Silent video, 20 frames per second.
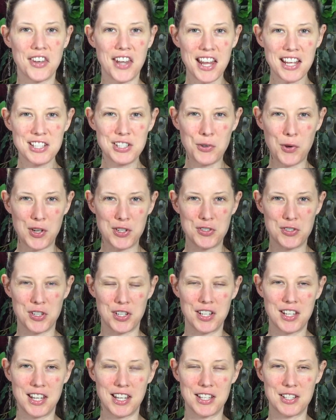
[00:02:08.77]
The next
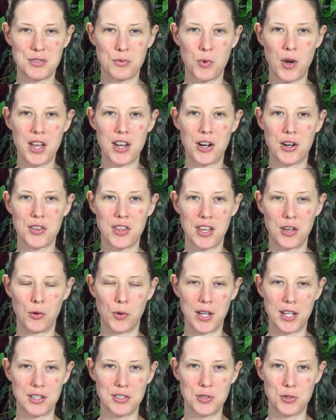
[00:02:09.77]
question is, what are they
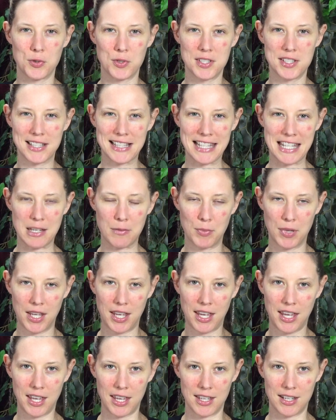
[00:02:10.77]
going to sleep
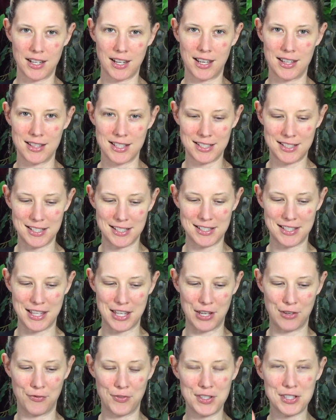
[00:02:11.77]
in? And this is
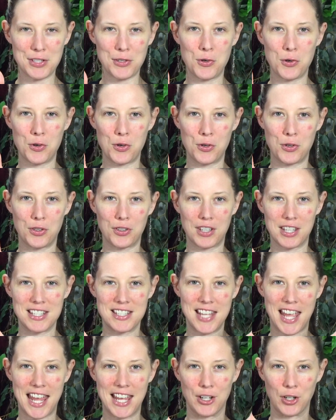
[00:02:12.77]
the physical
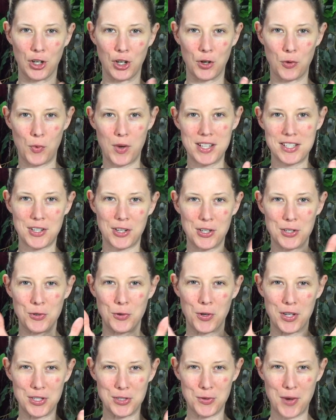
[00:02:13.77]
container. What are
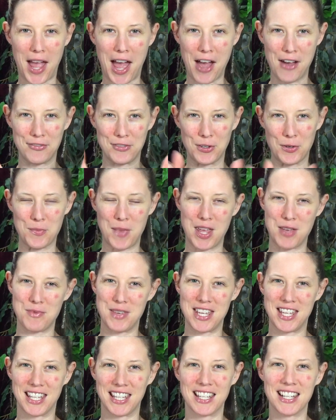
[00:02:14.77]
you going to have your
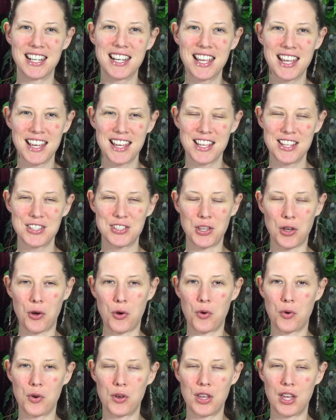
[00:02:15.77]
baby in?
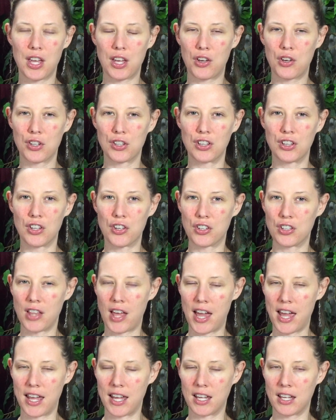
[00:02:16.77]
So it could look
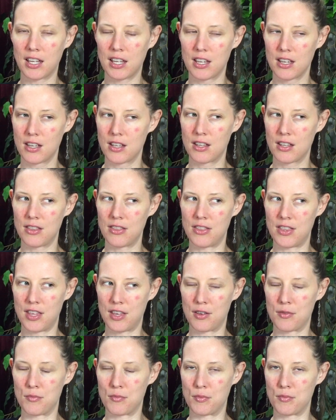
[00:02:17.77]
like
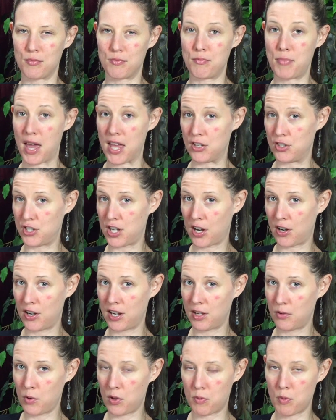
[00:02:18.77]
them bed
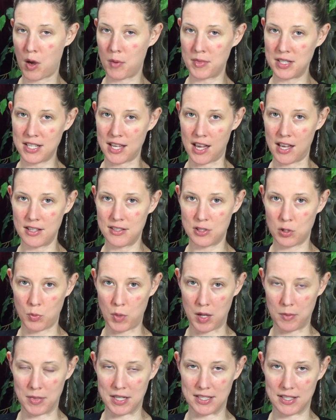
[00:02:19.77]
sharing with mom and dad, so
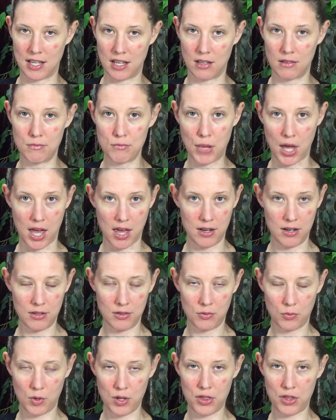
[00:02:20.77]
baby's in bed
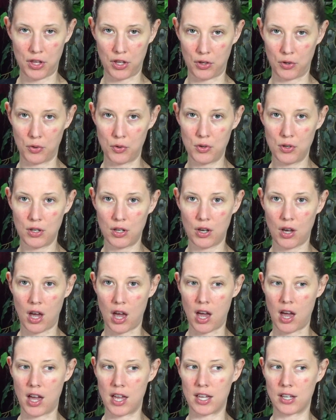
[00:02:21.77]
with you.
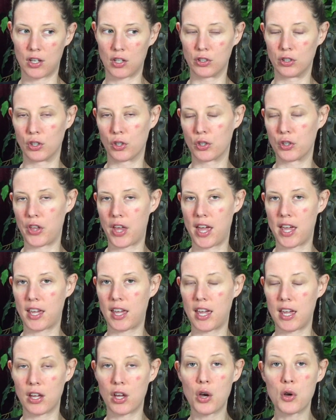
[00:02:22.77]
It could look
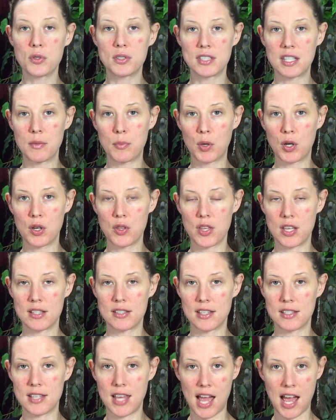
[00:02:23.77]
like a co-sleeper
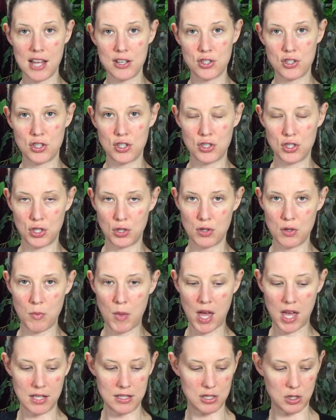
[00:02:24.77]
that's attached to the
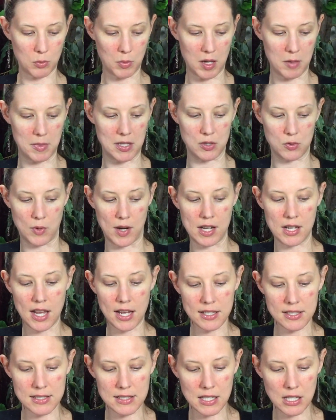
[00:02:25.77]
bed, so baby's right
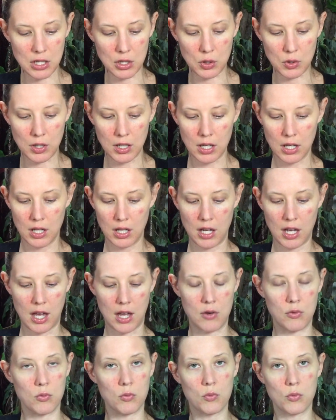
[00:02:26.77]
next to you
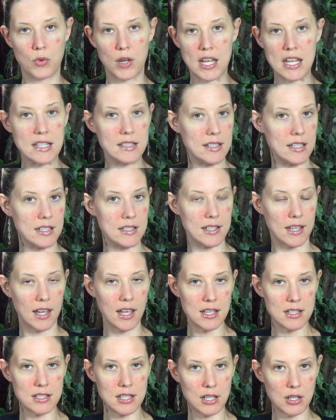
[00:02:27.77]
and easy to
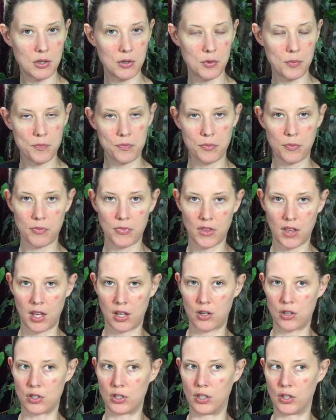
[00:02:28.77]
get to.
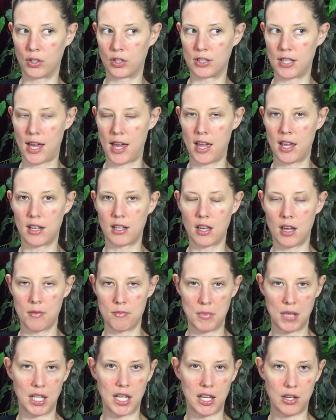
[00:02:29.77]
It could look like
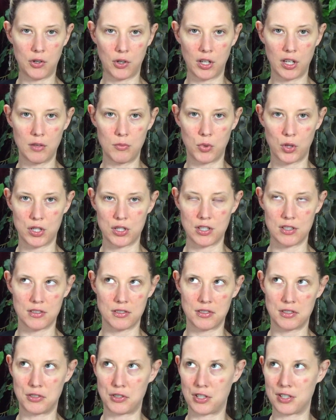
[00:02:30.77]
a mini crib, which
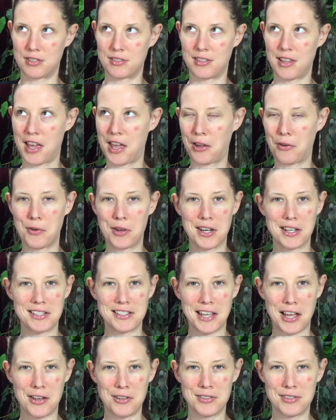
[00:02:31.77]
is just like what
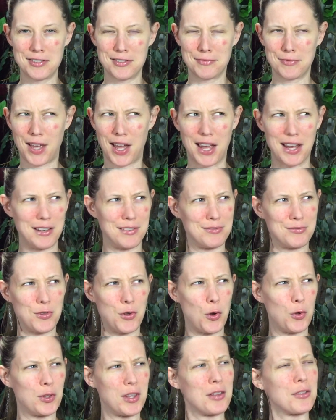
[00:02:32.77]
it sounds. I
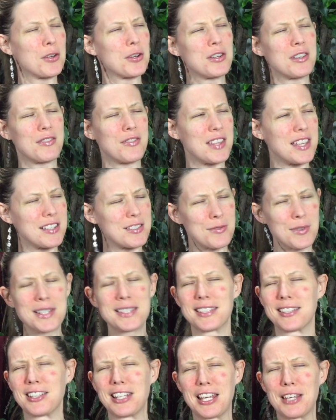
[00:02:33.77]
only learned of these
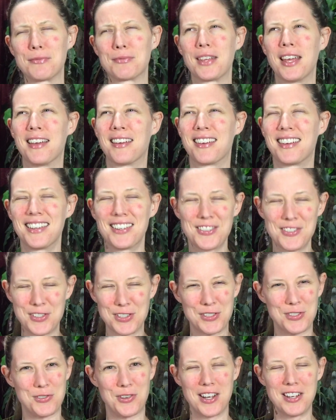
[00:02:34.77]
recently,
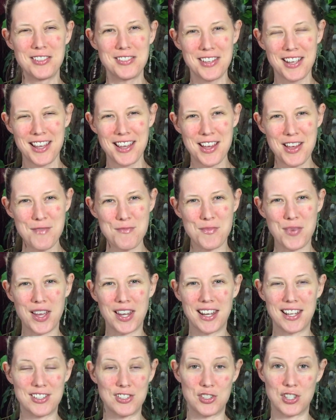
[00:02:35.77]
which is strange,
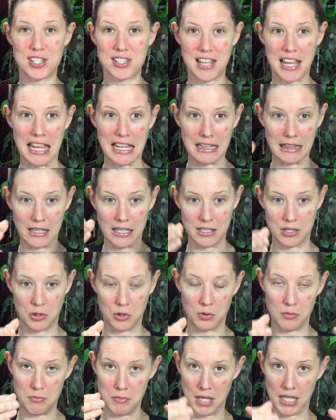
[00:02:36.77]
but it's just a
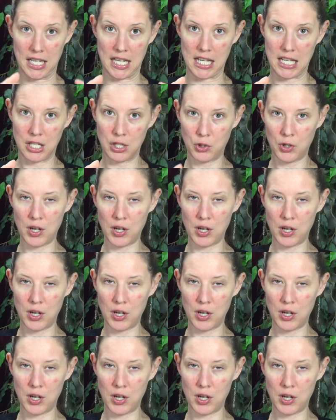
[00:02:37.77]
little mini